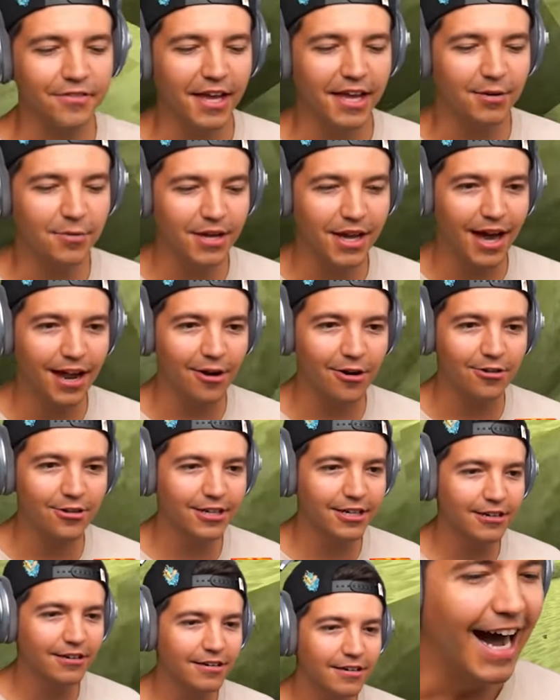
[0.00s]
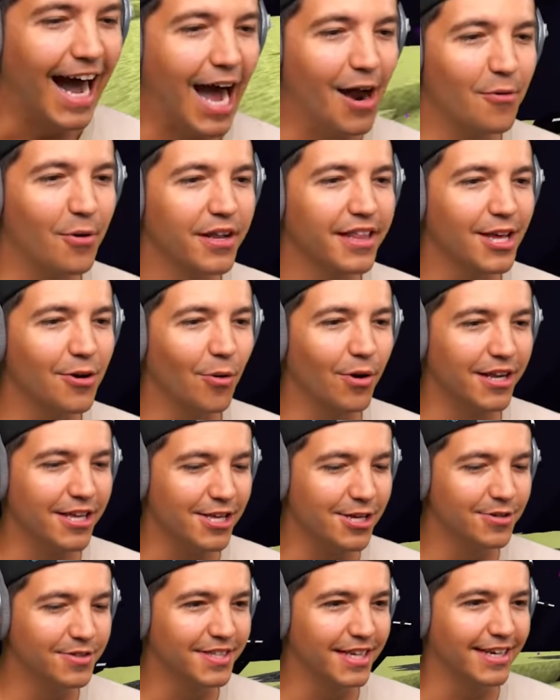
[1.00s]
thing we got earlier? I really want to
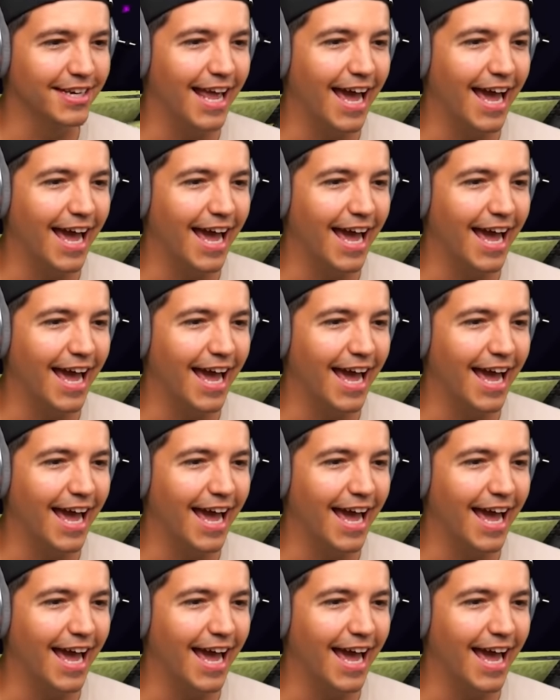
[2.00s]
use it